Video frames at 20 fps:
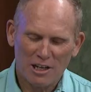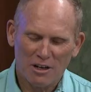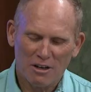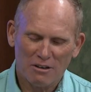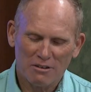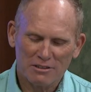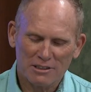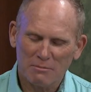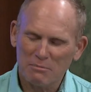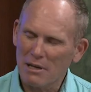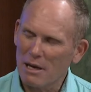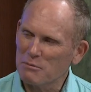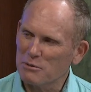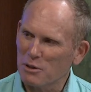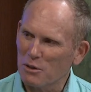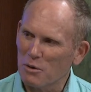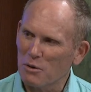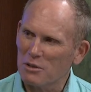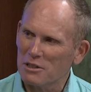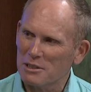know, sometimes the
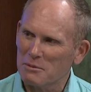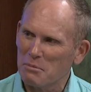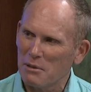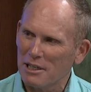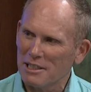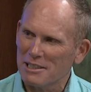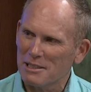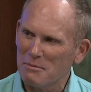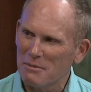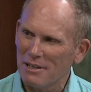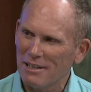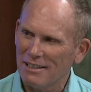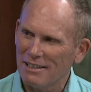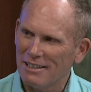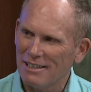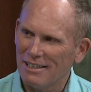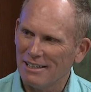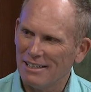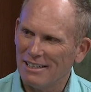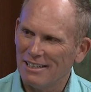Lord speaks to me.
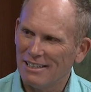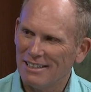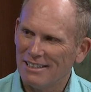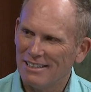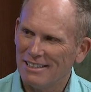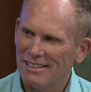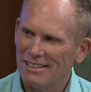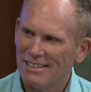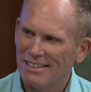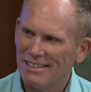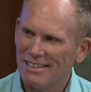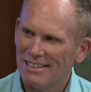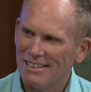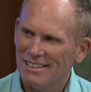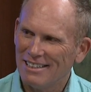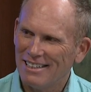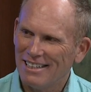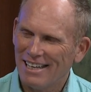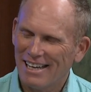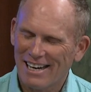
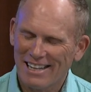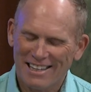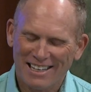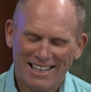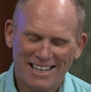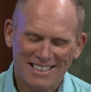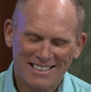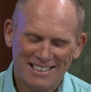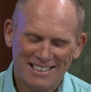And I think he's